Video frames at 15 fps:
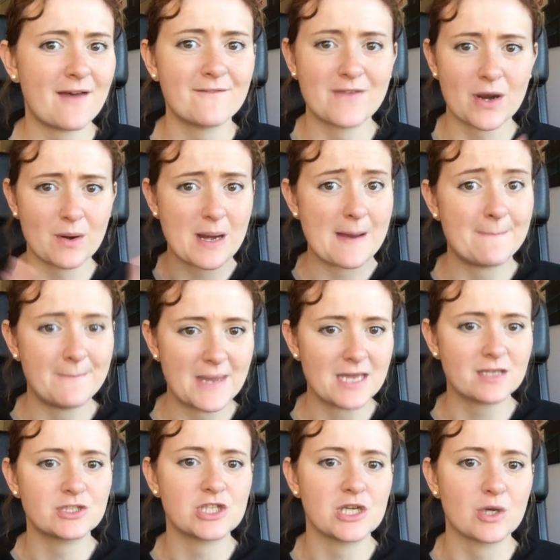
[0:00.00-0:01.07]
very
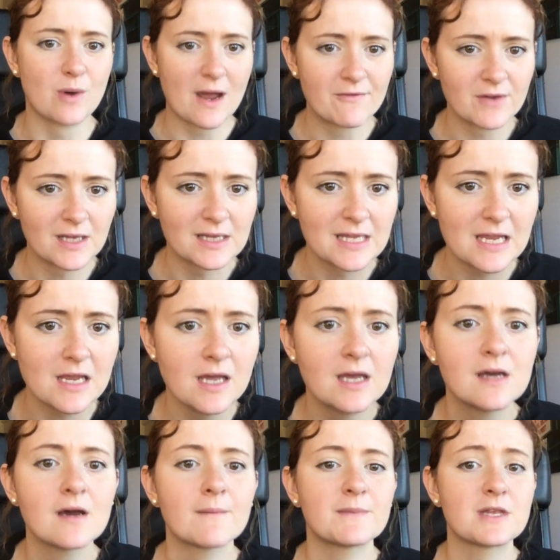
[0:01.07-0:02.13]
big geographically,
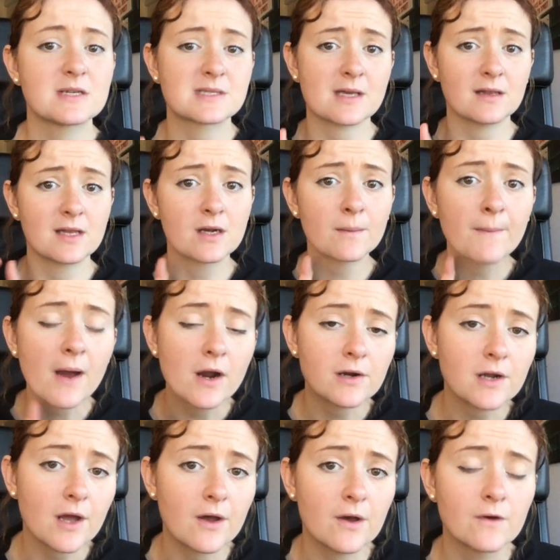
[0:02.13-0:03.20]
but there's a little
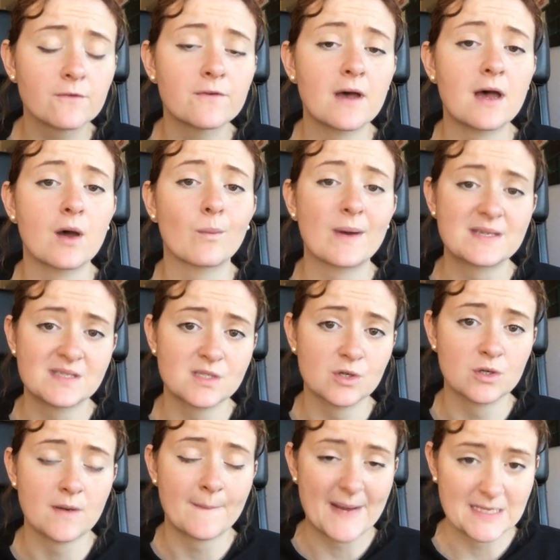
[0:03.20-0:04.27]
part of
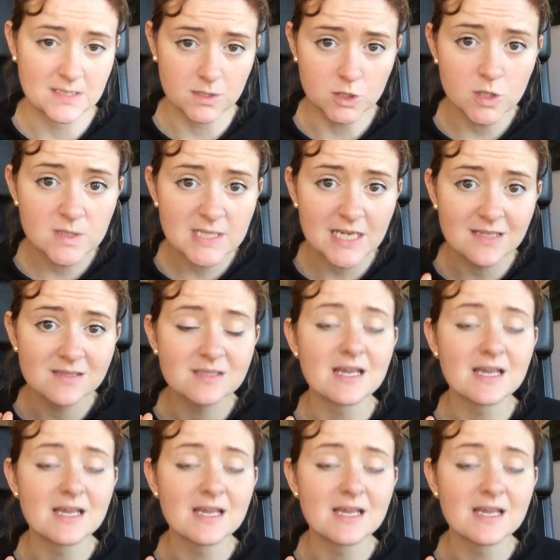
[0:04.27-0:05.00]
western Massachusetts